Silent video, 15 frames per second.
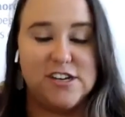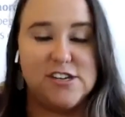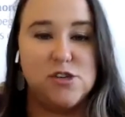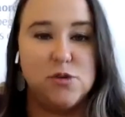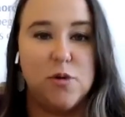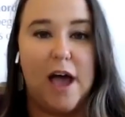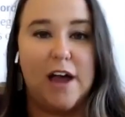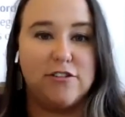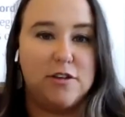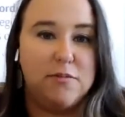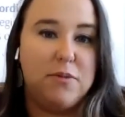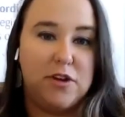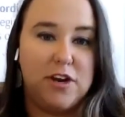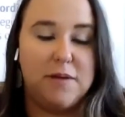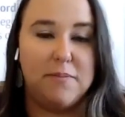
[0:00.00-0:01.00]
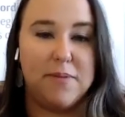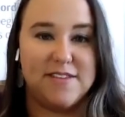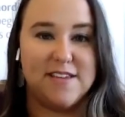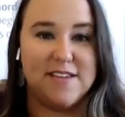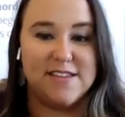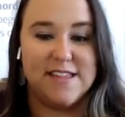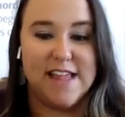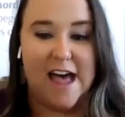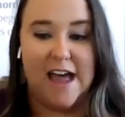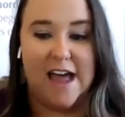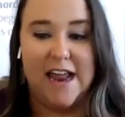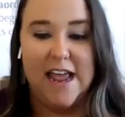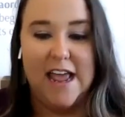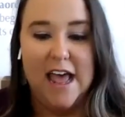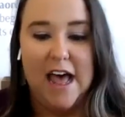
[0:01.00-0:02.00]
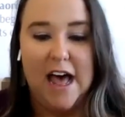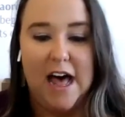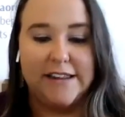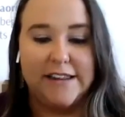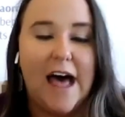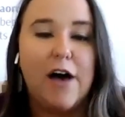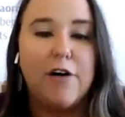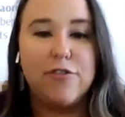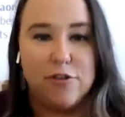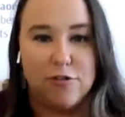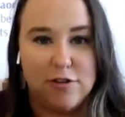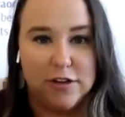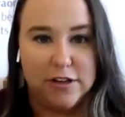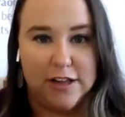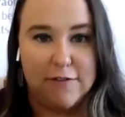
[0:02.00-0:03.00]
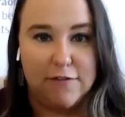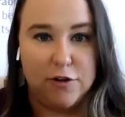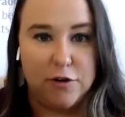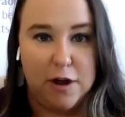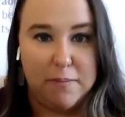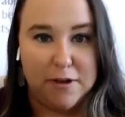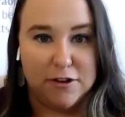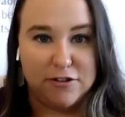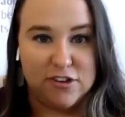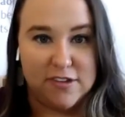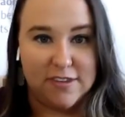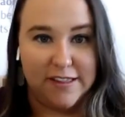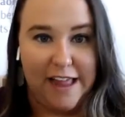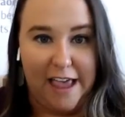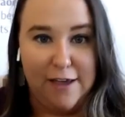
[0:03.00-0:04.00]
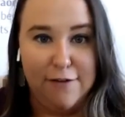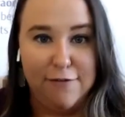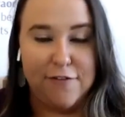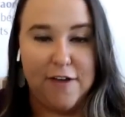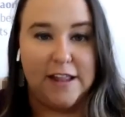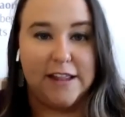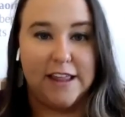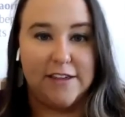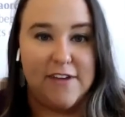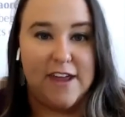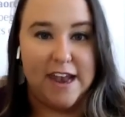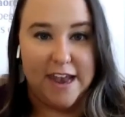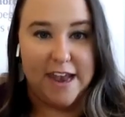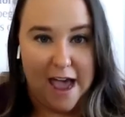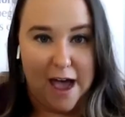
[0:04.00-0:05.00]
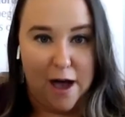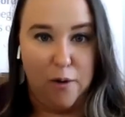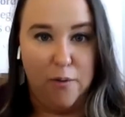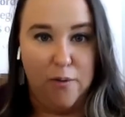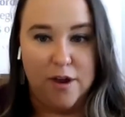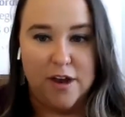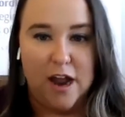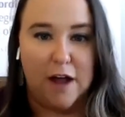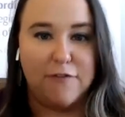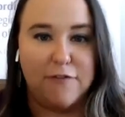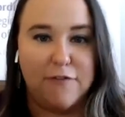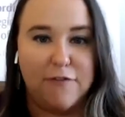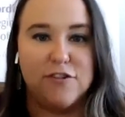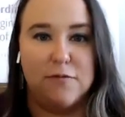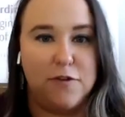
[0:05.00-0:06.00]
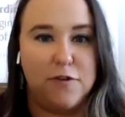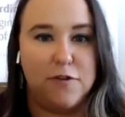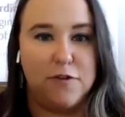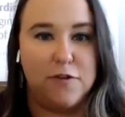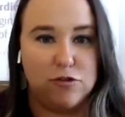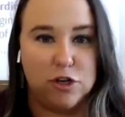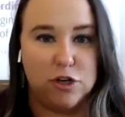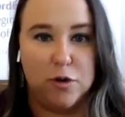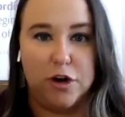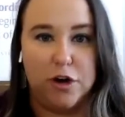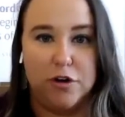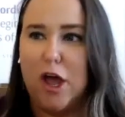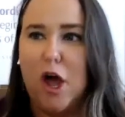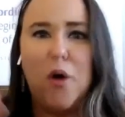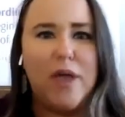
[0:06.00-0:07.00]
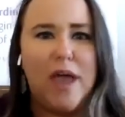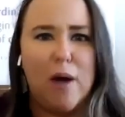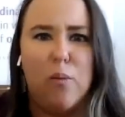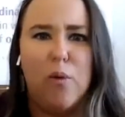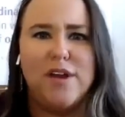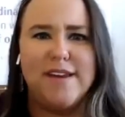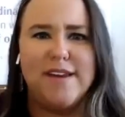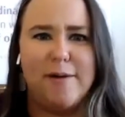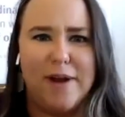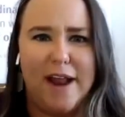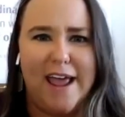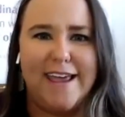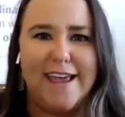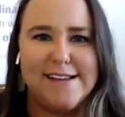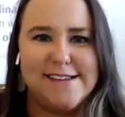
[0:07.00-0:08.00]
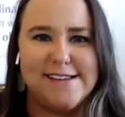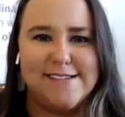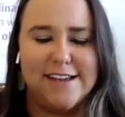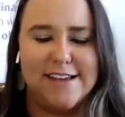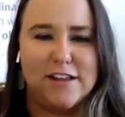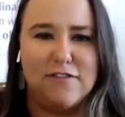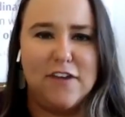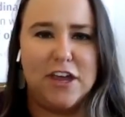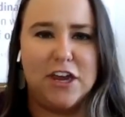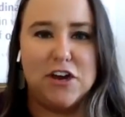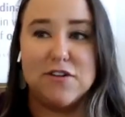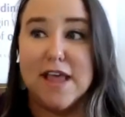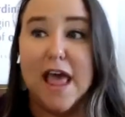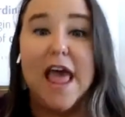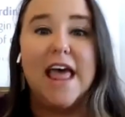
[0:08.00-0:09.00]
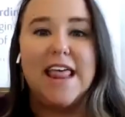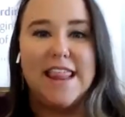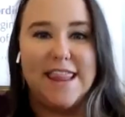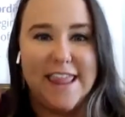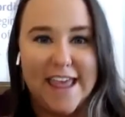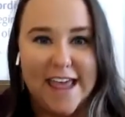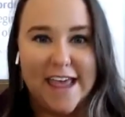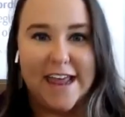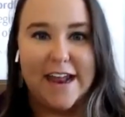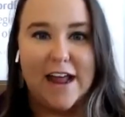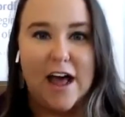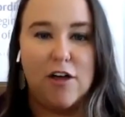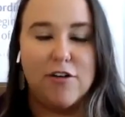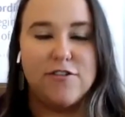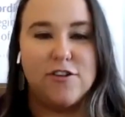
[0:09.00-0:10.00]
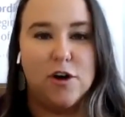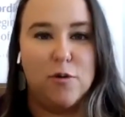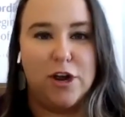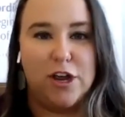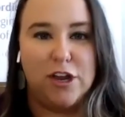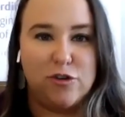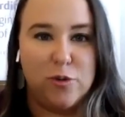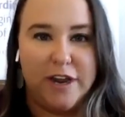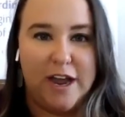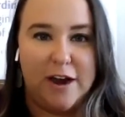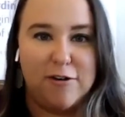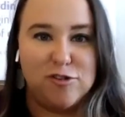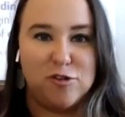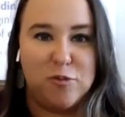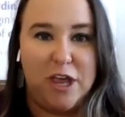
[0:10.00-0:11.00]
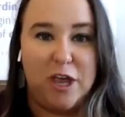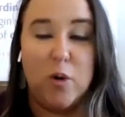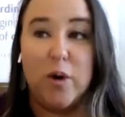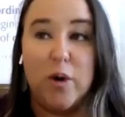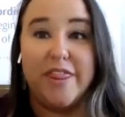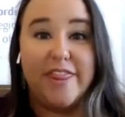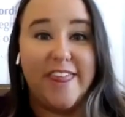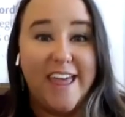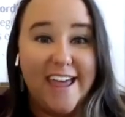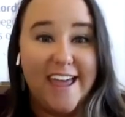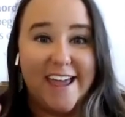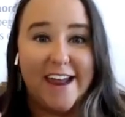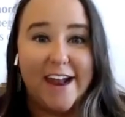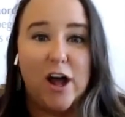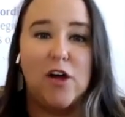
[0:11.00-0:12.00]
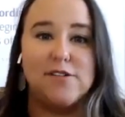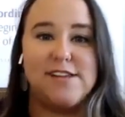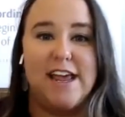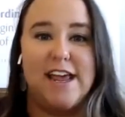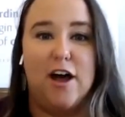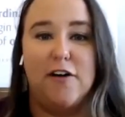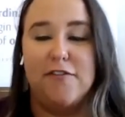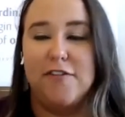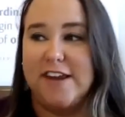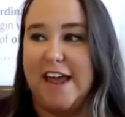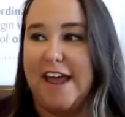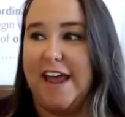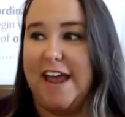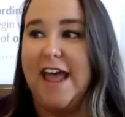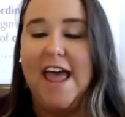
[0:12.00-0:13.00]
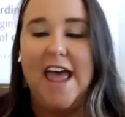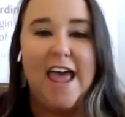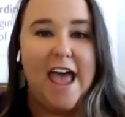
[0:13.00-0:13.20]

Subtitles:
to actually building a business that allows you to live your ambitious life and live it now, not for some future where you're oh yeah, one day when I get to 6 figures, then I'll start working 20 hours a week, or then I'll take off a day